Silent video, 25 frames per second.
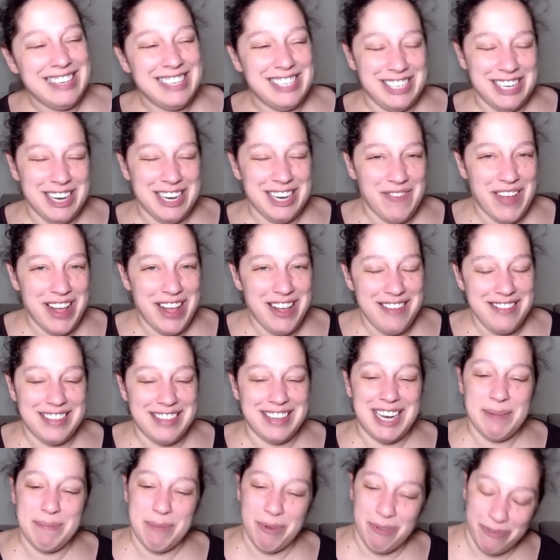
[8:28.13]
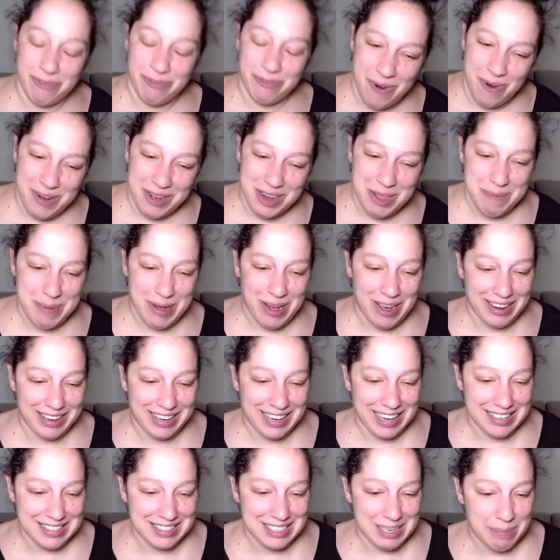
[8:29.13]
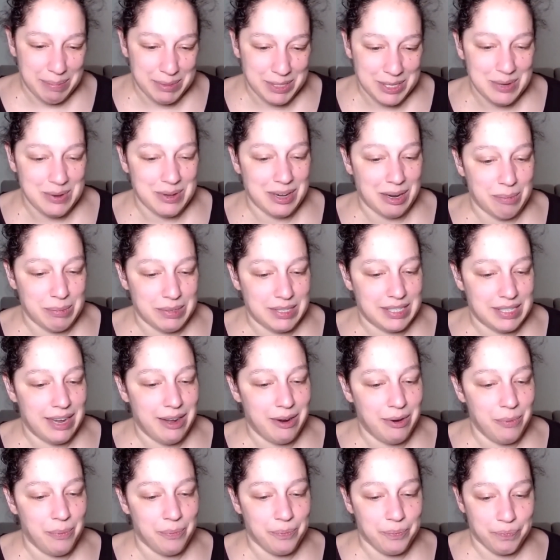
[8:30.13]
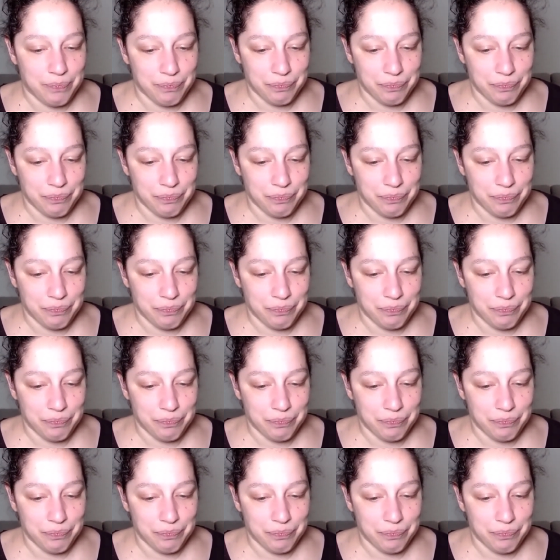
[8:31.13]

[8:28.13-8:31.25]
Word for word: G M L, the day before the podcast episode comes out,